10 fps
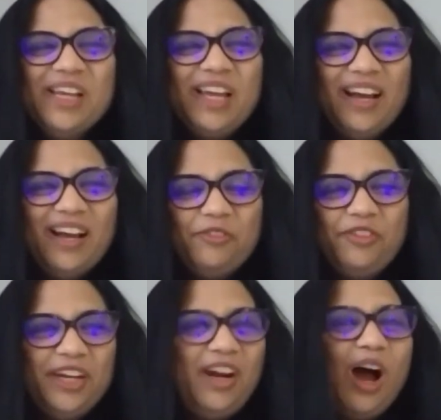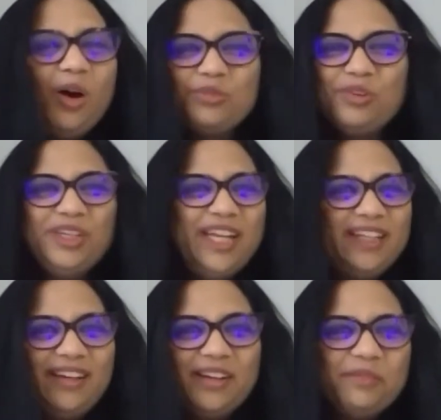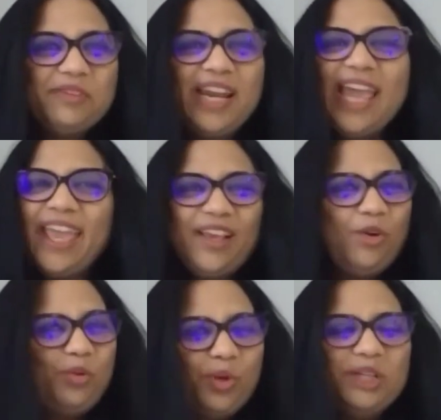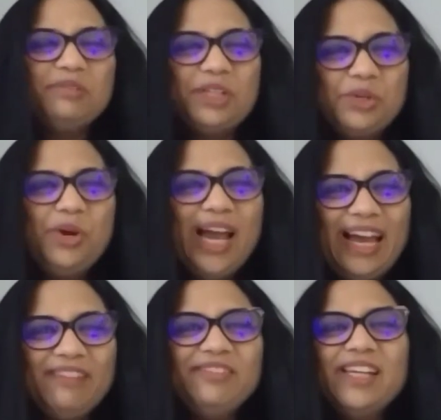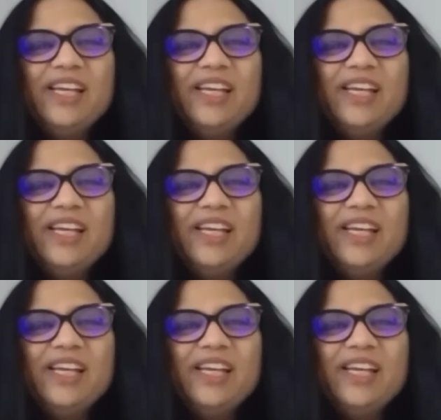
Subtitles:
warehouse or data lake or whatever you have.